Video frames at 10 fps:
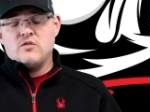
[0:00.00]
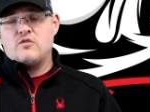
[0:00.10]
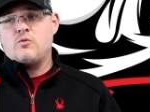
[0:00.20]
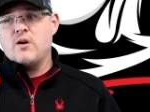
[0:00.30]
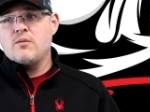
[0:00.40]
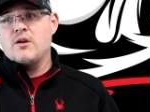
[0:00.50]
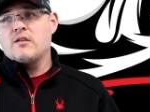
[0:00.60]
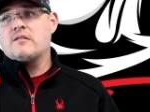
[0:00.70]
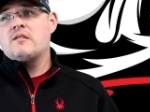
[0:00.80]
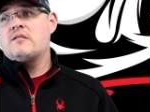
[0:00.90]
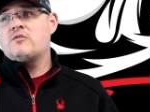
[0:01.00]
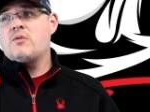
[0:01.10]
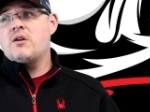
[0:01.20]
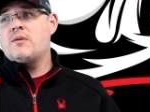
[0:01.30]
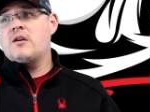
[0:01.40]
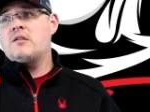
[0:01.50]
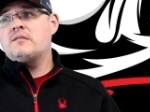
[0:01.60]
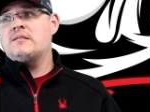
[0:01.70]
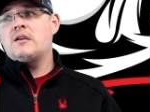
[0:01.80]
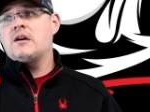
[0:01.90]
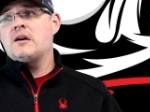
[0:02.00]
Squarebills. Squarebills,